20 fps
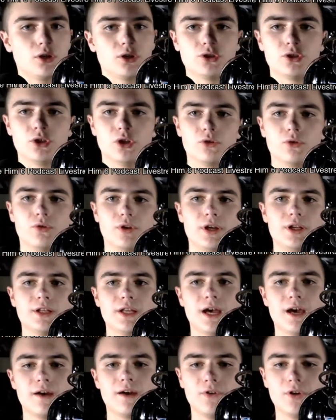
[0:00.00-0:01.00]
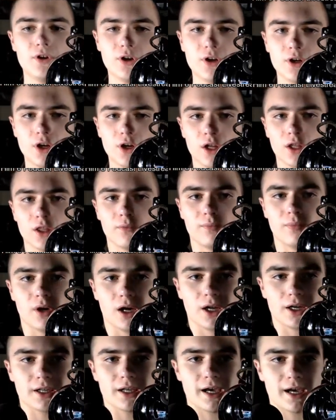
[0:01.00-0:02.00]
So great to have her on the
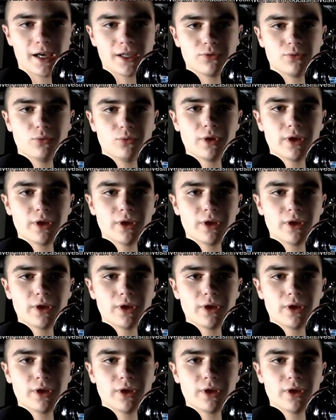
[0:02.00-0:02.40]
podcast.